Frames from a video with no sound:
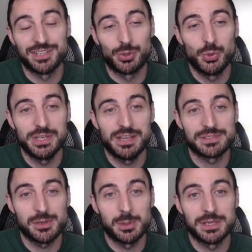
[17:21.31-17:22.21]
Queen
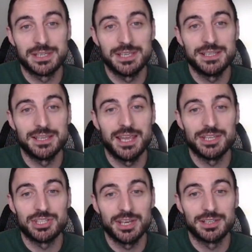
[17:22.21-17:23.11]
f7, king
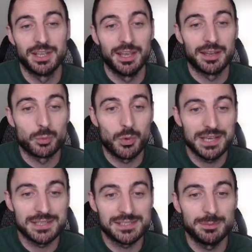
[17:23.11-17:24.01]
h8, and
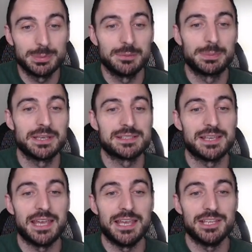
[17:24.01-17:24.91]
white simply plays
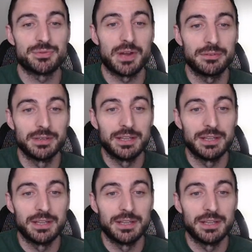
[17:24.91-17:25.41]
h5,